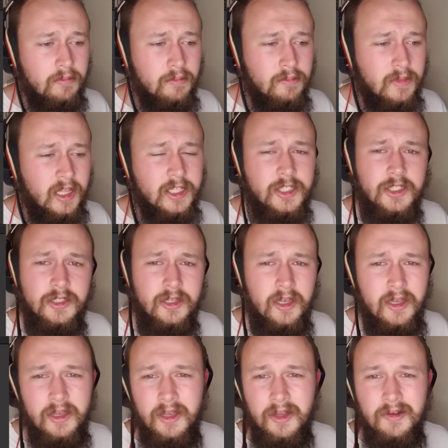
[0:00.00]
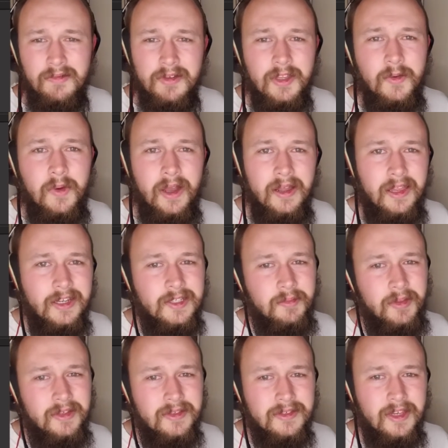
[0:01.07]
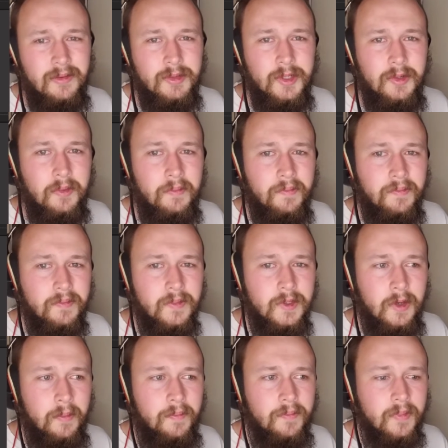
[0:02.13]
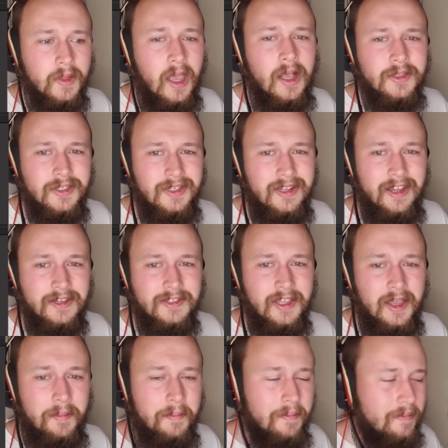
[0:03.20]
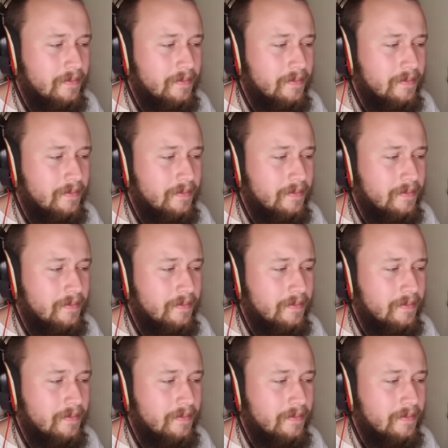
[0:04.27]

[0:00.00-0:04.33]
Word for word: and that's really why I like to play this game too. So I'll see you next time.